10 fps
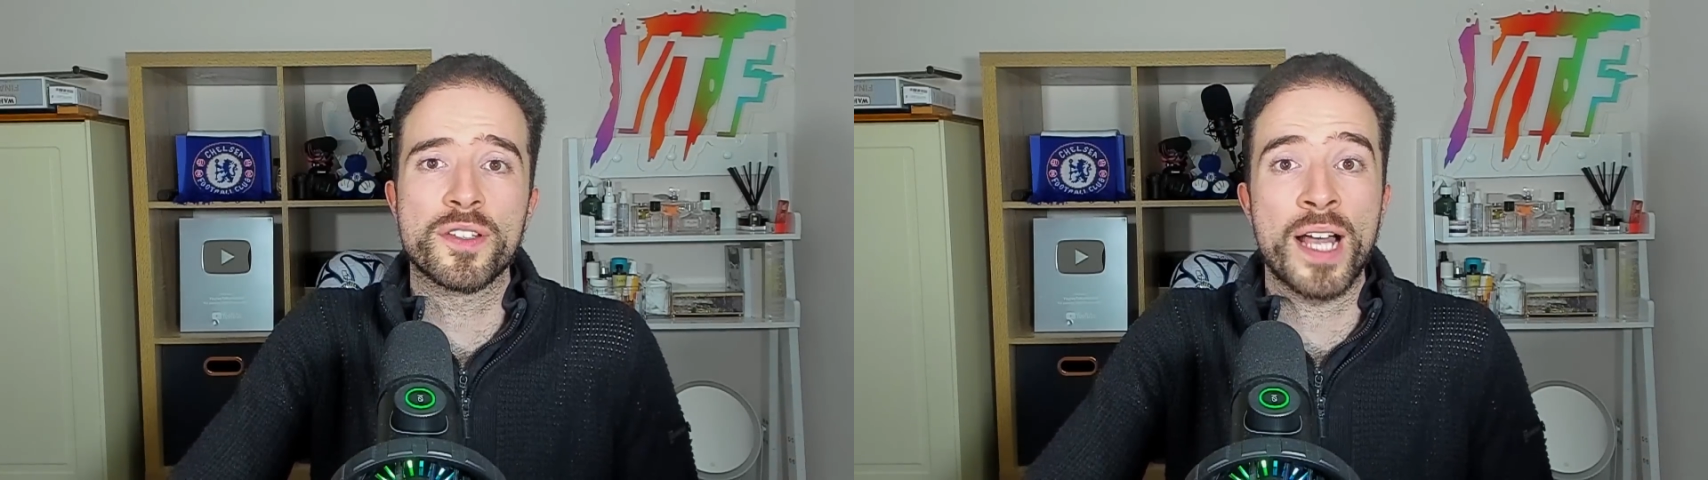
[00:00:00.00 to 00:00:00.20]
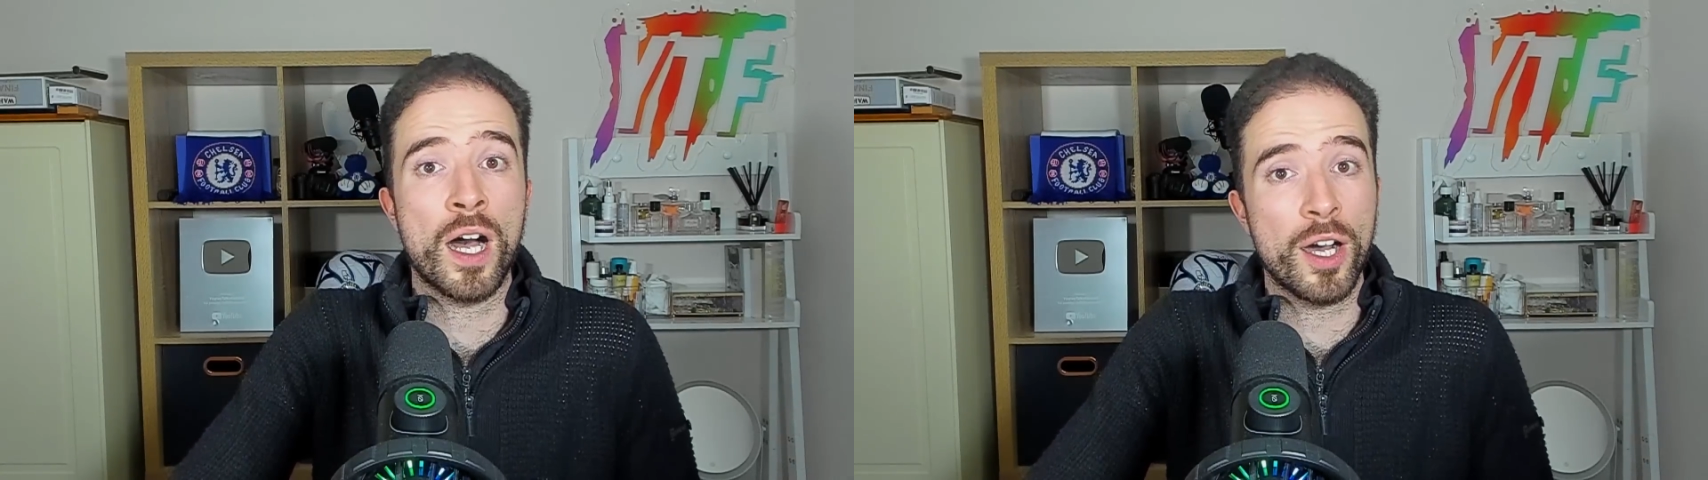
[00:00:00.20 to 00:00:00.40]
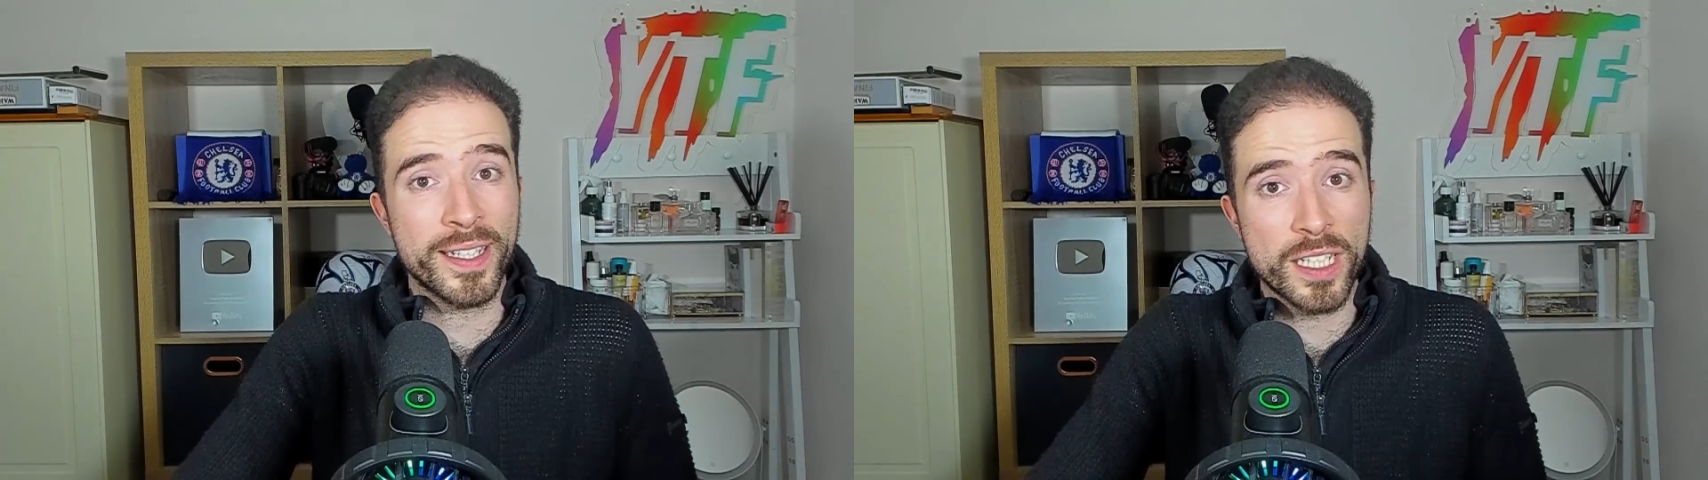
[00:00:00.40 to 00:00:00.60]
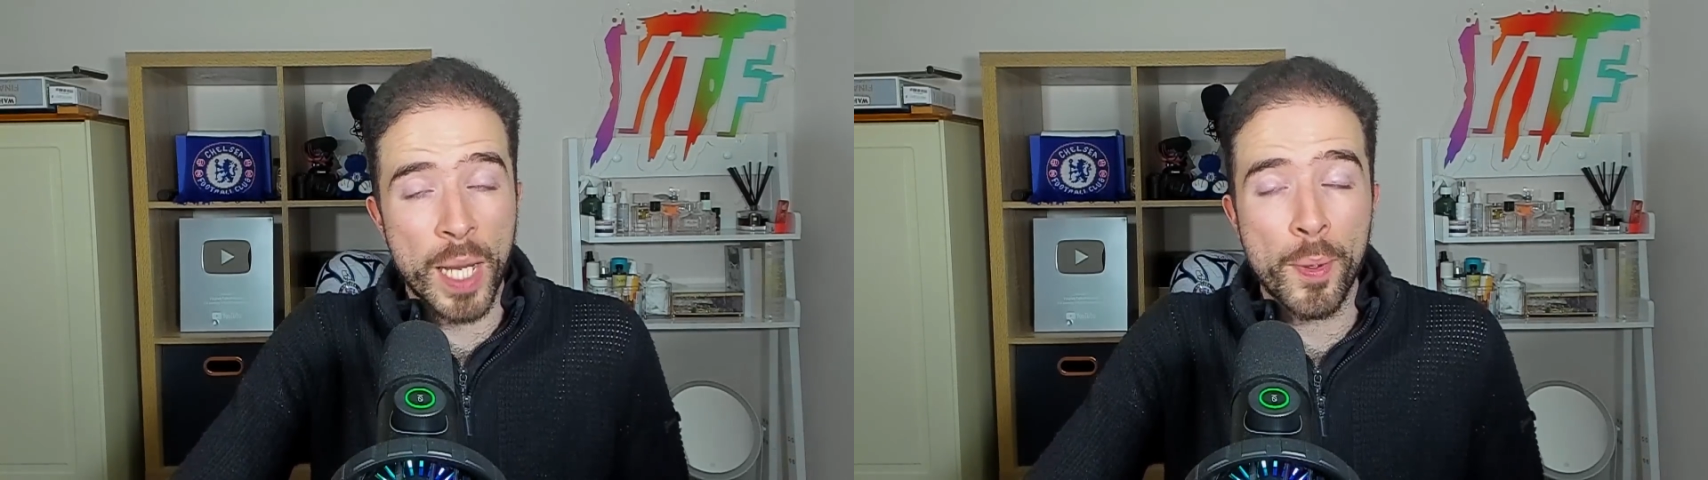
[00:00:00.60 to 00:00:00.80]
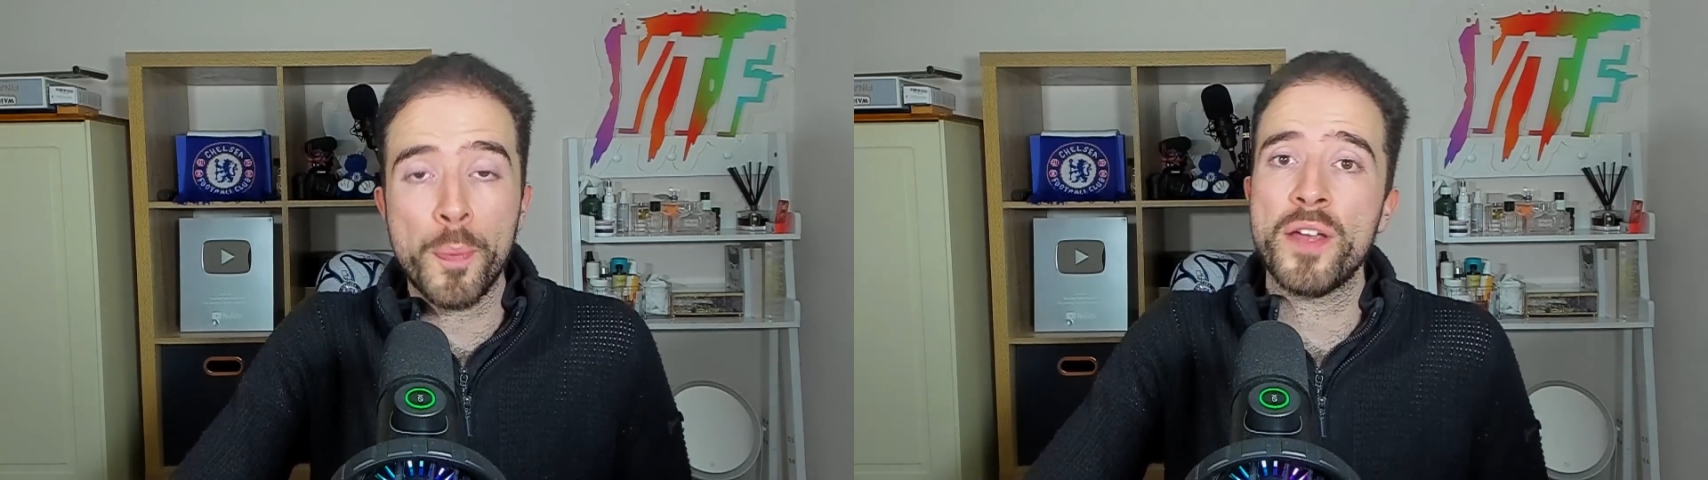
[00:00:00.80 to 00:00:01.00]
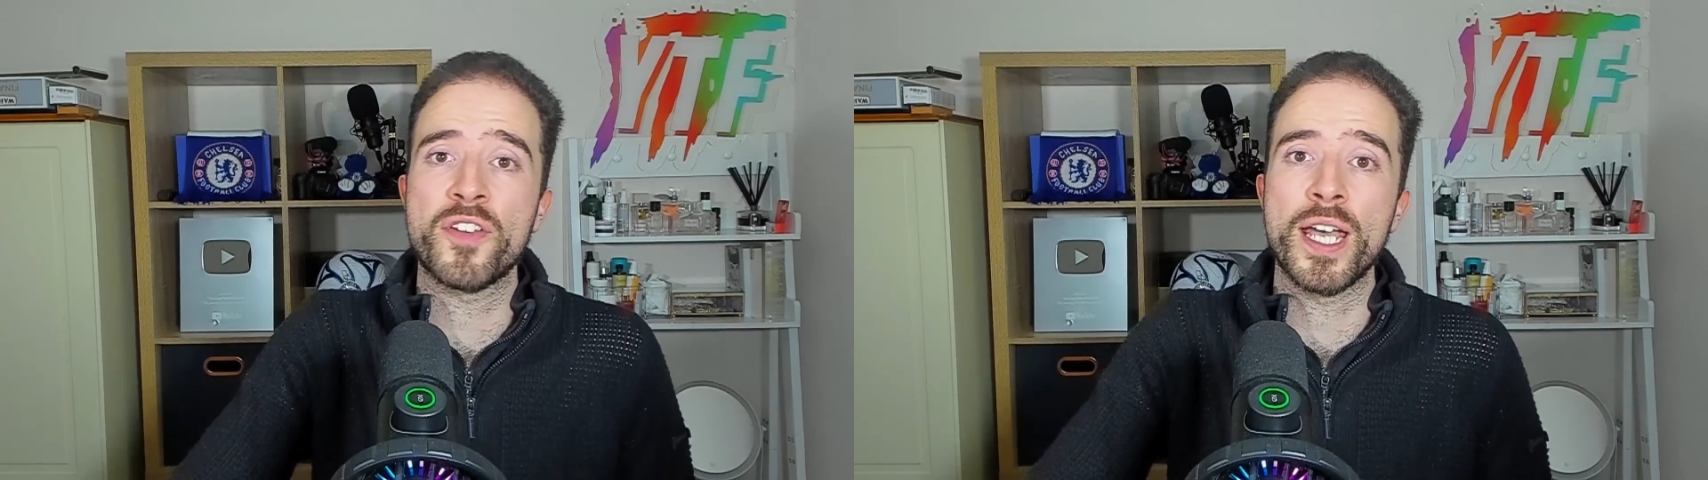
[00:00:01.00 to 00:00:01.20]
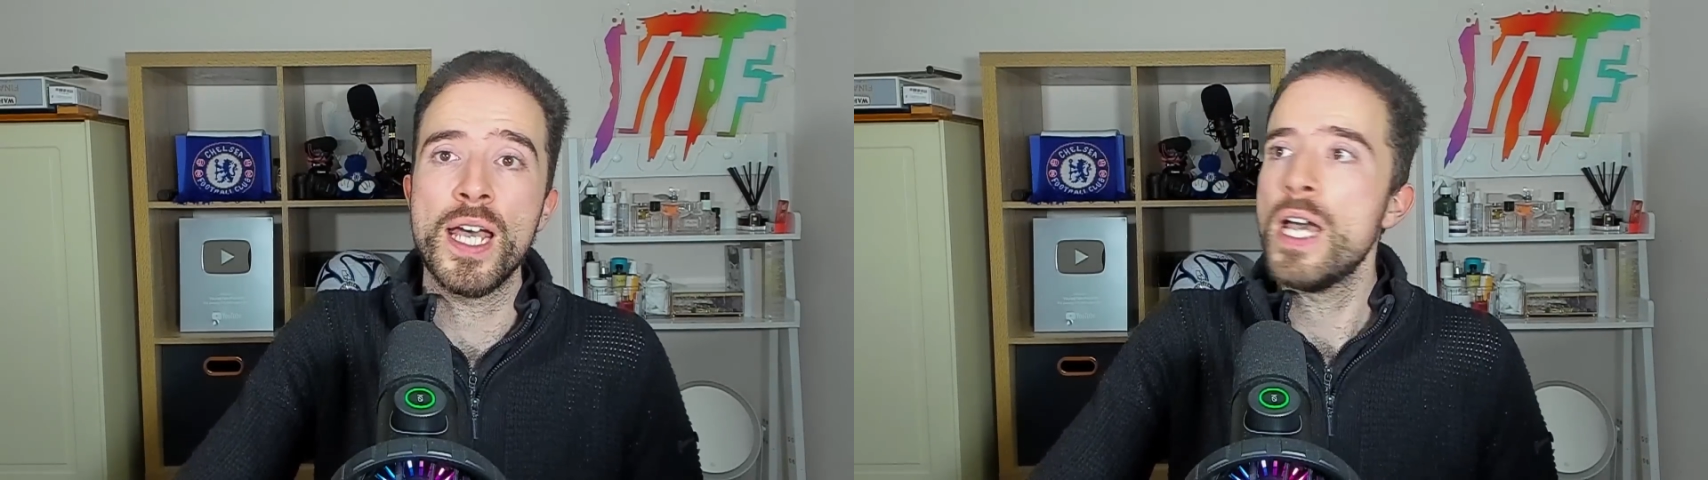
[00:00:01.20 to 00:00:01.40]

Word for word: that are in the double pivot,